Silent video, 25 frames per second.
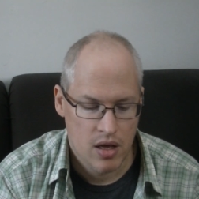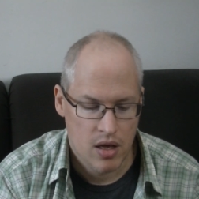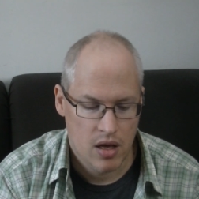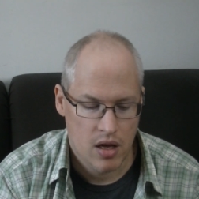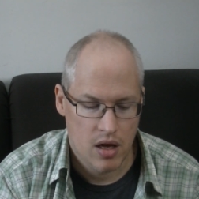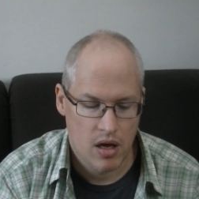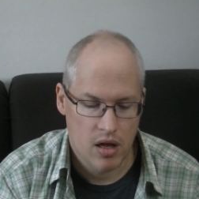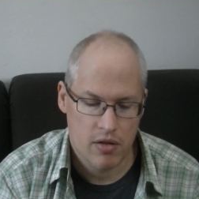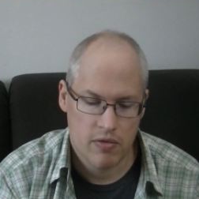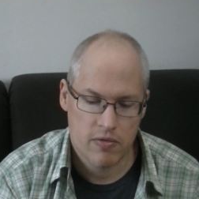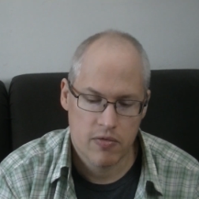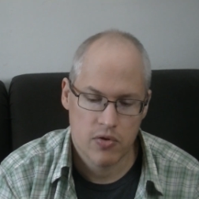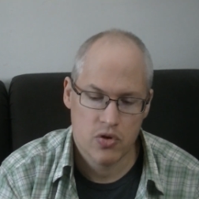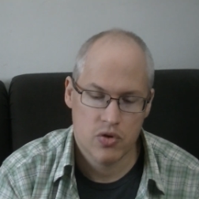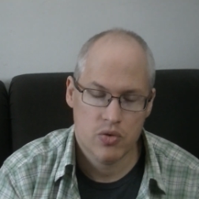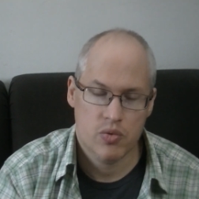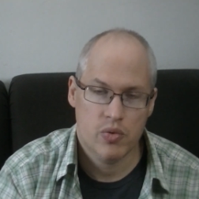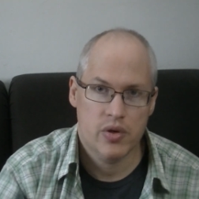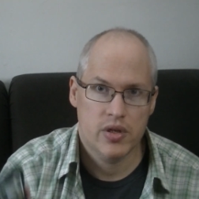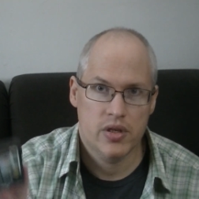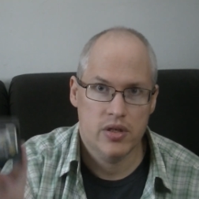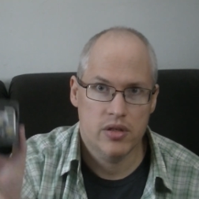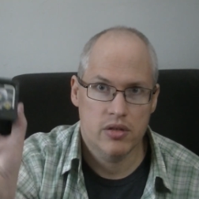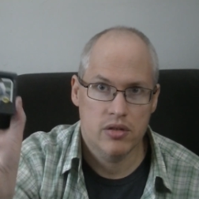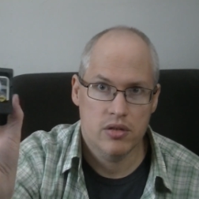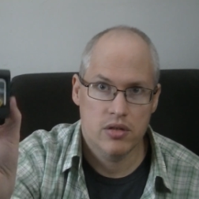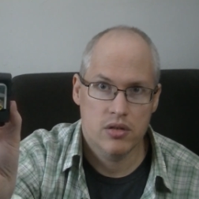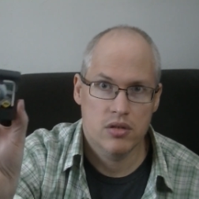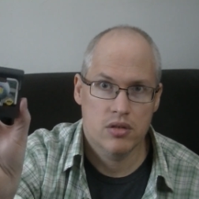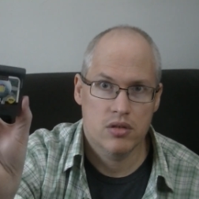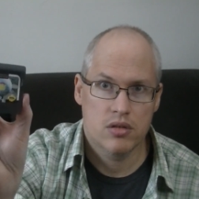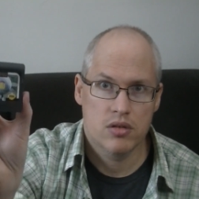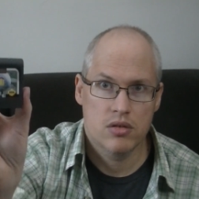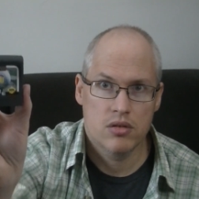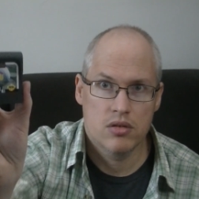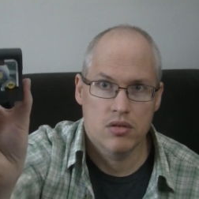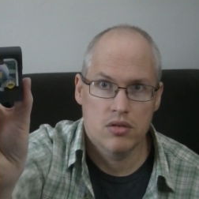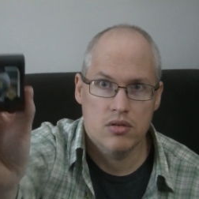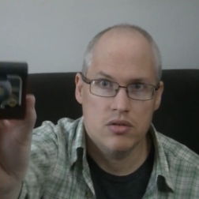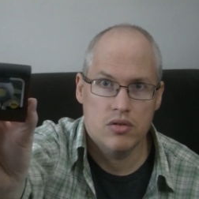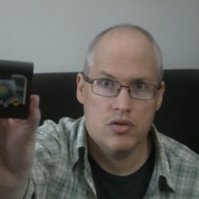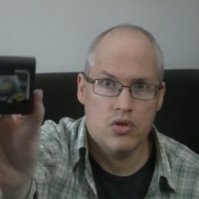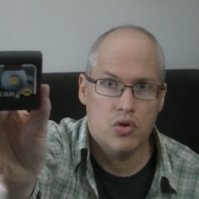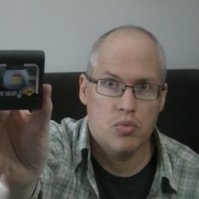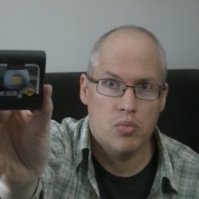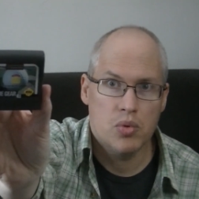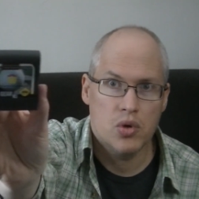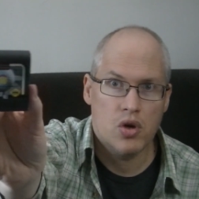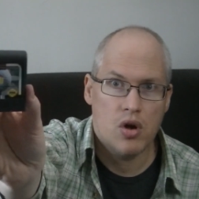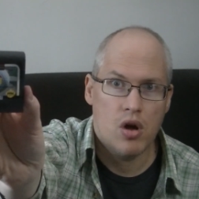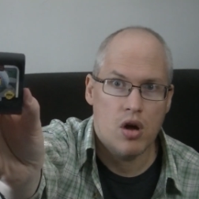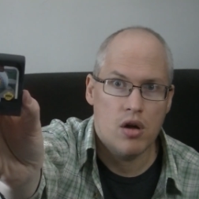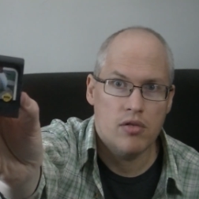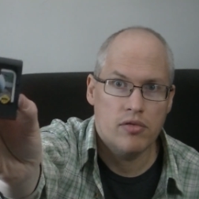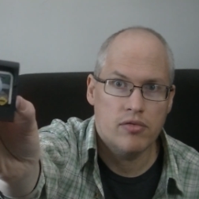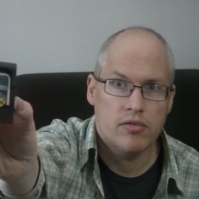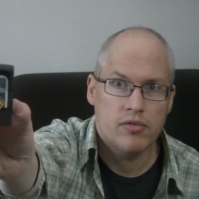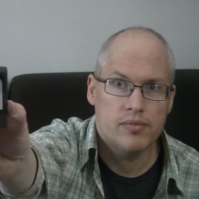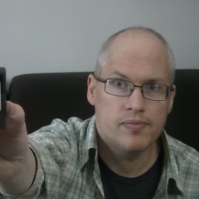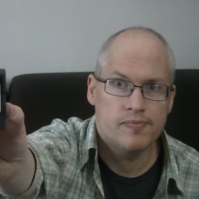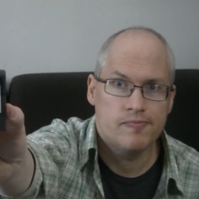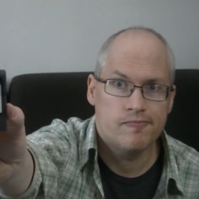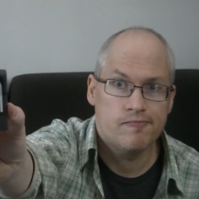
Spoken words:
The first one is Super Golf.